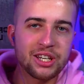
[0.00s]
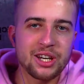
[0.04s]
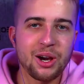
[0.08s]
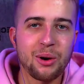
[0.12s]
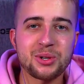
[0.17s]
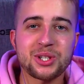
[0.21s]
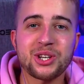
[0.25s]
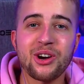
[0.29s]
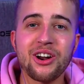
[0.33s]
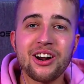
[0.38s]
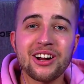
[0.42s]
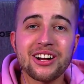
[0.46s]

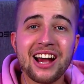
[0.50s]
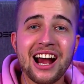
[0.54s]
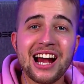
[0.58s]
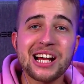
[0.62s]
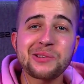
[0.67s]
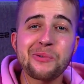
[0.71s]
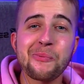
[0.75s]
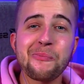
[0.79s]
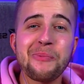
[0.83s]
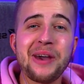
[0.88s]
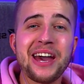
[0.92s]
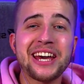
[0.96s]
Yo, what's going on,
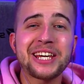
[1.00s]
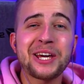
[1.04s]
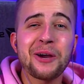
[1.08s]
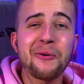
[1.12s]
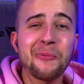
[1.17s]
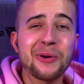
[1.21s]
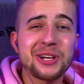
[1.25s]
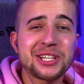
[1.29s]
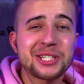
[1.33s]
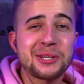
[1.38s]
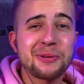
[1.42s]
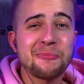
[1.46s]
guys? We're back here
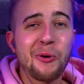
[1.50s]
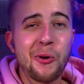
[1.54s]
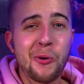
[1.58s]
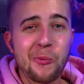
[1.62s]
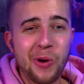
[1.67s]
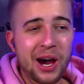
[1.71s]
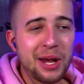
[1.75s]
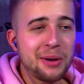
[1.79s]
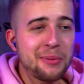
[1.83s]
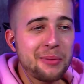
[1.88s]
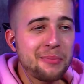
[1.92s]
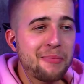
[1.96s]
with some more
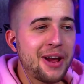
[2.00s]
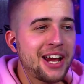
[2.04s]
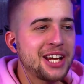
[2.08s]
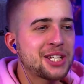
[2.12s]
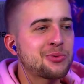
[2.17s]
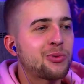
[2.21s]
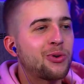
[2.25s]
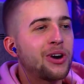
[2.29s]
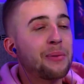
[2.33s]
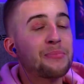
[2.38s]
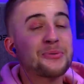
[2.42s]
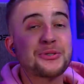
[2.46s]
One Piece.
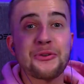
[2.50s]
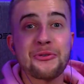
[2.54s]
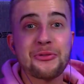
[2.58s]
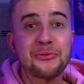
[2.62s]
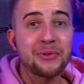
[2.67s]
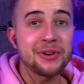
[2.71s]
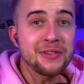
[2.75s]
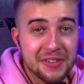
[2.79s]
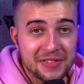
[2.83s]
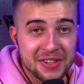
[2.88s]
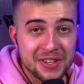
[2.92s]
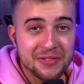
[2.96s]
We're on episode
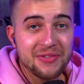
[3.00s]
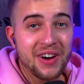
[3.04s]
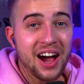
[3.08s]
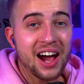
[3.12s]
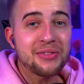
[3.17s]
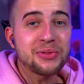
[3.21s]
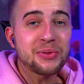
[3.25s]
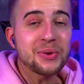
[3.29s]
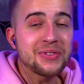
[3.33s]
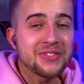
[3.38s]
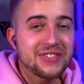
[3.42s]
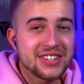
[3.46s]

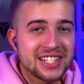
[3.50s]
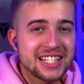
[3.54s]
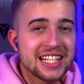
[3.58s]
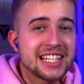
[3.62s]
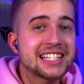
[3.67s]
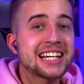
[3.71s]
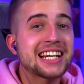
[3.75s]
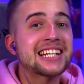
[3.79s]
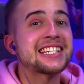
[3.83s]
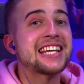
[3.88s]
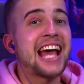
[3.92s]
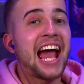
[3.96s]
355,
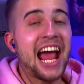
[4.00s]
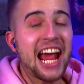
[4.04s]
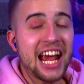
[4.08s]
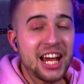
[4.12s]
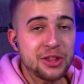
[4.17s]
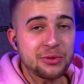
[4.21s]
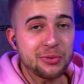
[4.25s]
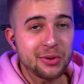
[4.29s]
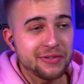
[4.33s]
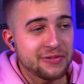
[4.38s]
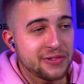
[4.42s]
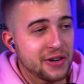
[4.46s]
356,
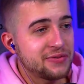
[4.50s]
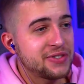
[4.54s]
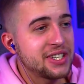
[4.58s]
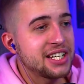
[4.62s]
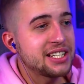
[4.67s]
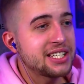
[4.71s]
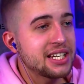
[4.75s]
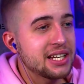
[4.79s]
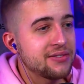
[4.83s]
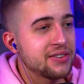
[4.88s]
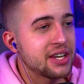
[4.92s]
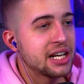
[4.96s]
and
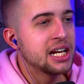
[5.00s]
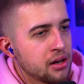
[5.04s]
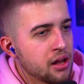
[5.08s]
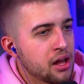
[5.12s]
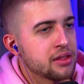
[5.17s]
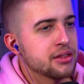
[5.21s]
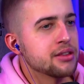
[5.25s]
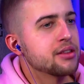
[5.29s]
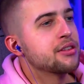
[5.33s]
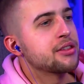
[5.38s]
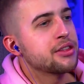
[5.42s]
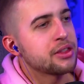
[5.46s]
357.
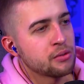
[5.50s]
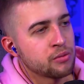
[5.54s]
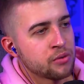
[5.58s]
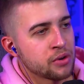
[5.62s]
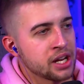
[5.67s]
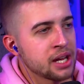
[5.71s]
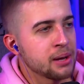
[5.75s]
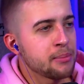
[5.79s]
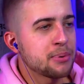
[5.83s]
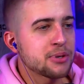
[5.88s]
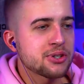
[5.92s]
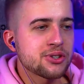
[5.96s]
Another
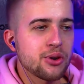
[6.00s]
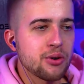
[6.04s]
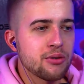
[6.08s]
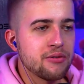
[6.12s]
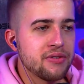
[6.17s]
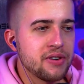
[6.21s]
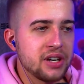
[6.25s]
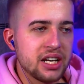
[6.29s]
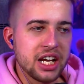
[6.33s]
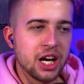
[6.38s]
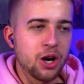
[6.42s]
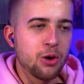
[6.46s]
three-episode
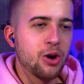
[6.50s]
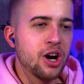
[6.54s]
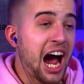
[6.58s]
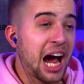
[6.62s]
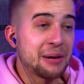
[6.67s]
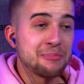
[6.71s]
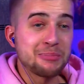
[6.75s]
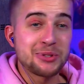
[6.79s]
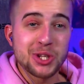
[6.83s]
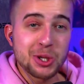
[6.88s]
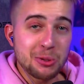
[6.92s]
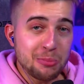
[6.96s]
video.
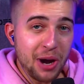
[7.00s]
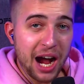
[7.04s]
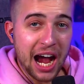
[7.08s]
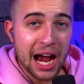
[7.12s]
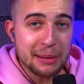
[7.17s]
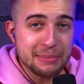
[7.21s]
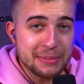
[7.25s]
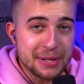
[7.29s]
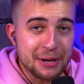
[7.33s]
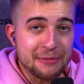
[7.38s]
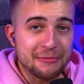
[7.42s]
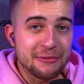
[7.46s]
I'm super
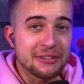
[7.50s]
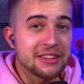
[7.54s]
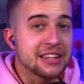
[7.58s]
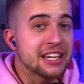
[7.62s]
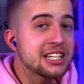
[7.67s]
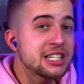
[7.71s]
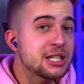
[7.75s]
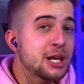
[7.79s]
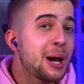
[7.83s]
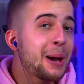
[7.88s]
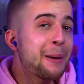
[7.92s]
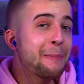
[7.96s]
hyped up for
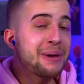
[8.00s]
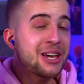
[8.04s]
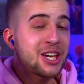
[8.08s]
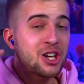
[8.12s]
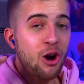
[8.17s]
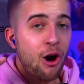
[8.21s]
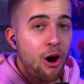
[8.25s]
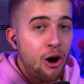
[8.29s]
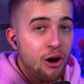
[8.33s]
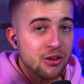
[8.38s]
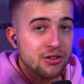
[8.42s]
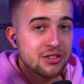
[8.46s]
this
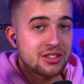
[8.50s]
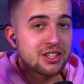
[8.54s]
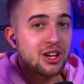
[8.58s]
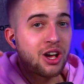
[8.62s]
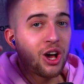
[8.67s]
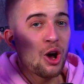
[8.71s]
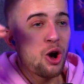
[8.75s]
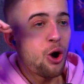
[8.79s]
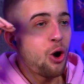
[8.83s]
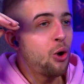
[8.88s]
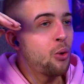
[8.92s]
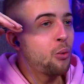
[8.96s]

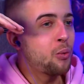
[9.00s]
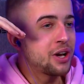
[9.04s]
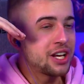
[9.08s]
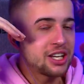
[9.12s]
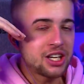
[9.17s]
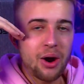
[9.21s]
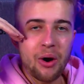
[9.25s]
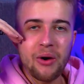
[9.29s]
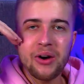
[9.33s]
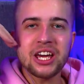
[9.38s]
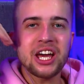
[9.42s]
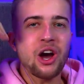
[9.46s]
because we're
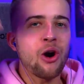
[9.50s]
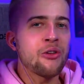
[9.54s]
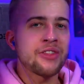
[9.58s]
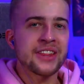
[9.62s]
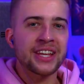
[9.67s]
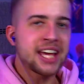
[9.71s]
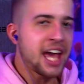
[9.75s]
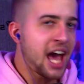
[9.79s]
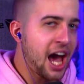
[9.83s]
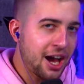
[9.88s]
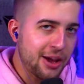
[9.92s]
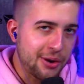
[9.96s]
going on
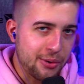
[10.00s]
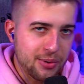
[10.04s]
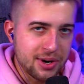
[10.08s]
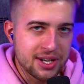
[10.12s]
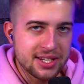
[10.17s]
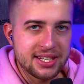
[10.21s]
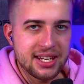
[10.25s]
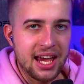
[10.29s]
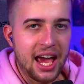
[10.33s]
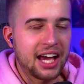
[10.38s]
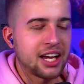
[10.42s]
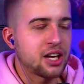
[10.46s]
the
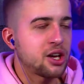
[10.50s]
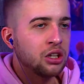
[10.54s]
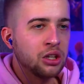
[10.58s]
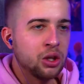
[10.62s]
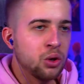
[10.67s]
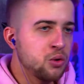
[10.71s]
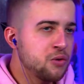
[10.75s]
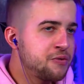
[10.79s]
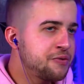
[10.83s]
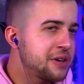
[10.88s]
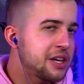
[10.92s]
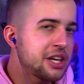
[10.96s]
counterattack.
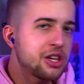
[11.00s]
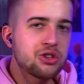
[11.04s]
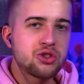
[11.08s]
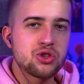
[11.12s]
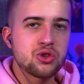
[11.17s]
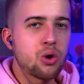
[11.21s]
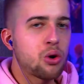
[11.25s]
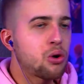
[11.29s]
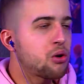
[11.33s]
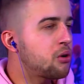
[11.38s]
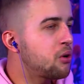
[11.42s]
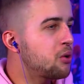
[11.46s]
Luffy,
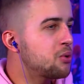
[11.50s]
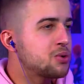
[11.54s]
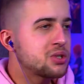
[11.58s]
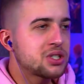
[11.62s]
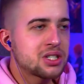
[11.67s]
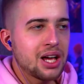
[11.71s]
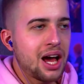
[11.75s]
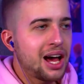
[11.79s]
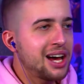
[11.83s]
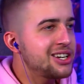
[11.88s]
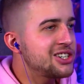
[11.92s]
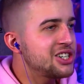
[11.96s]
Zoro,
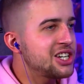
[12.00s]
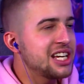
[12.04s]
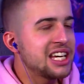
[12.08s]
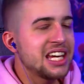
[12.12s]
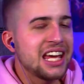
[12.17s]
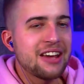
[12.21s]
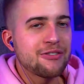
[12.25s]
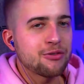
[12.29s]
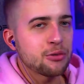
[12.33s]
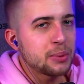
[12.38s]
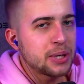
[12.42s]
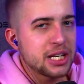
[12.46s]

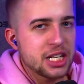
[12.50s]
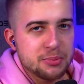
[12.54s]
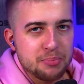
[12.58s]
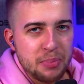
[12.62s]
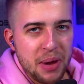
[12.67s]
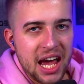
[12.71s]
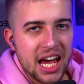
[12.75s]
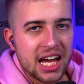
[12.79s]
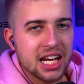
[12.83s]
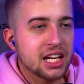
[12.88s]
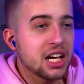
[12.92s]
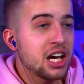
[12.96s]
Sanji, everybody's
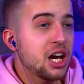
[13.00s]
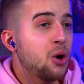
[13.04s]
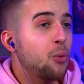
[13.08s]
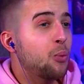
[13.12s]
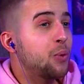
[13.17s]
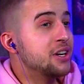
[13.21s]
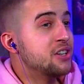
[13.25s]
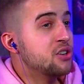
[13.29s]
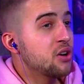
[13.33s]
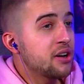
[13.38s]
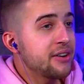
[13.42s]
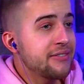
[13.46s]
back.
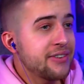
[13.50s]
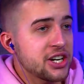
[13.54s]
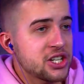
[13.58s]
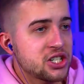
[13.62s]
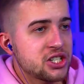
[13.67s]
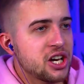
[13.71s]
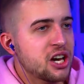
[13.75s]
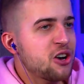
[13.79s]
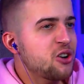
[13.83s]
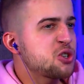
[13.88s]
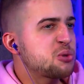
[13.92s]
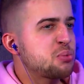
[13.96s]
We don't have our
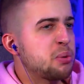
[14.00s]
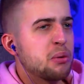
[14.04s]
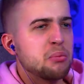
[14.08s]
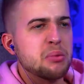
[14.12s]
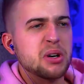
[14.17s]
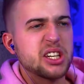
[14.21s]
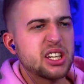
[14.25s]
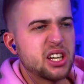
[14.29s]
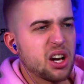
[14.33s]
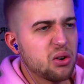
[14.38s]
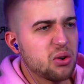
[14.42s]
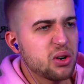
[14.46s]
shadows, but
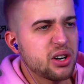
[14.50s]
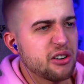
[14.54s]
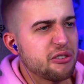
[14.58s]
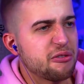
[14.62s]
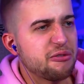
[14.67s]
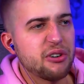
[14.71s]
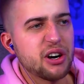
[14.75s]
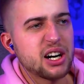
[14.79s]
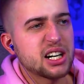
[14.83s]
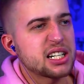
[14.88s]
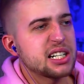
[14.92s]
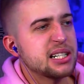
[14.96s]
we're going to
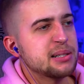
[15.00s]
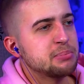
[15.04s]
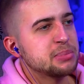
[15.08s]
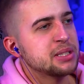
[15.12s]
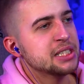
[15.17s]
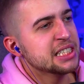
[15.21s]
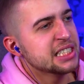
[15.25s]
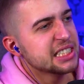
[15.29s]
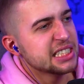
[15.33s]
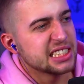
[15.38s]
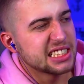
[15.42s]
fuck up.